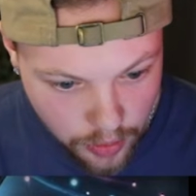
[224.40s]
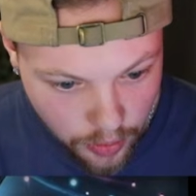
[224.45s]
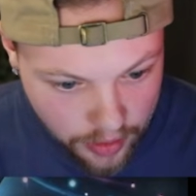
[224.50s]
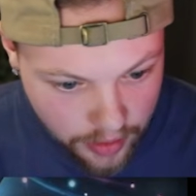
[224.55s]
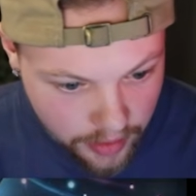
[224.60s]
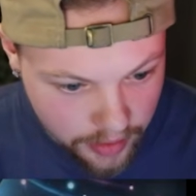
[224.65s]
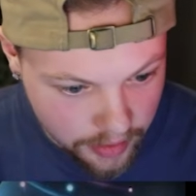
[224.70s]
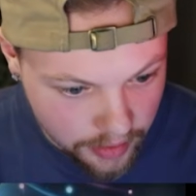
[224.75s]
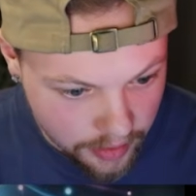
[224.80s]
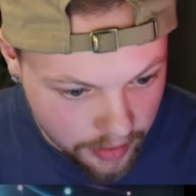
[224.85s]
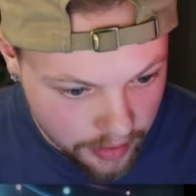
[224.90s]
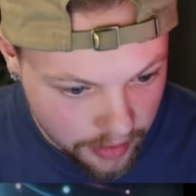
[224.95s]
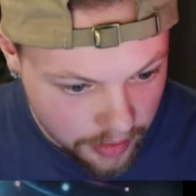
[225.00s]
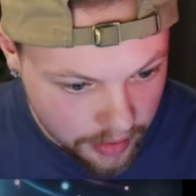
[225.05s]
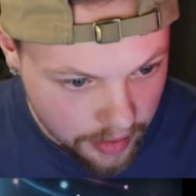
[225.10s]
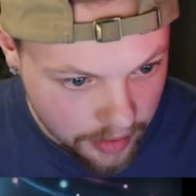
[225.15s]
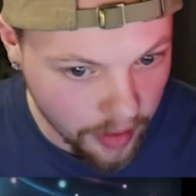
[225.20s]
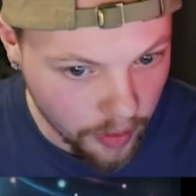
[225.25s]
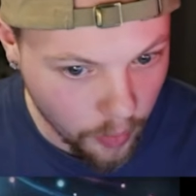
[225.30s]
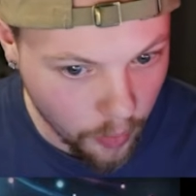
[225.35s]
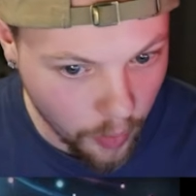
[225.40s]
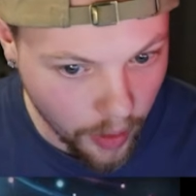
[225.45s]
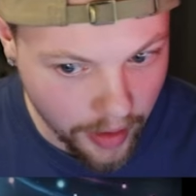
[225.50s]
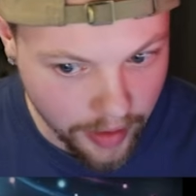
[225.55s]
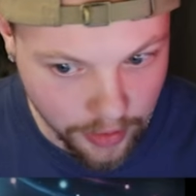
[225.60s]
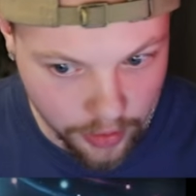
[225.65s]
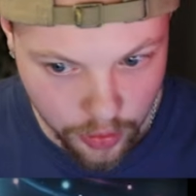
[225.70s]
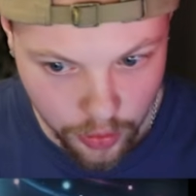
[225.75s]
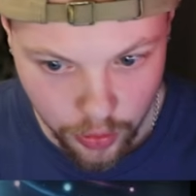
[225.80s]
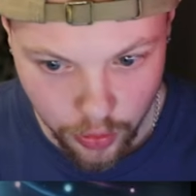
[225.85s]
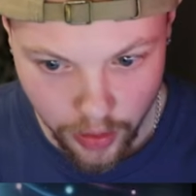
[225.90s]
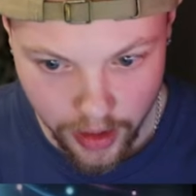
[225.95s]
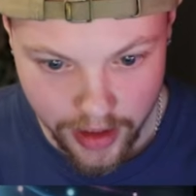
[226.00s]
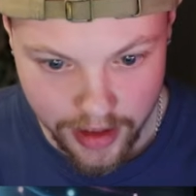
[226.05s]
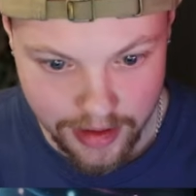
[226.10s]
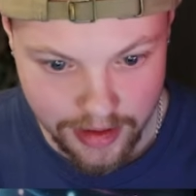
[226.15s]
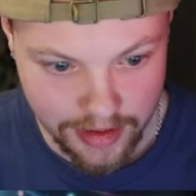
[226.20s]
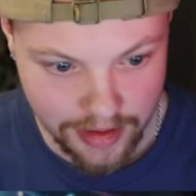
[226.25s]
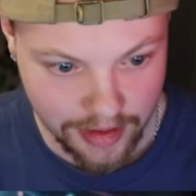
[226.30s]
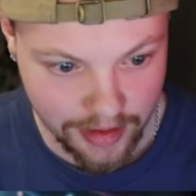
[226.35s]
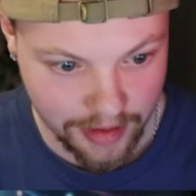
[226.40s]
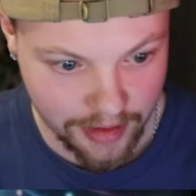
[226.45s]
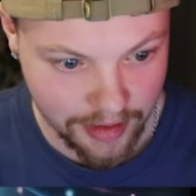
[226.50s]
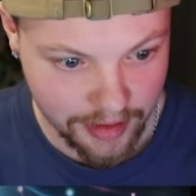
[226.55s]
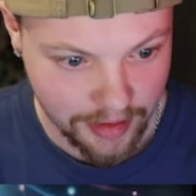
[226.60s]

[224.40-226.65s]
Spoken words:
one went crazy.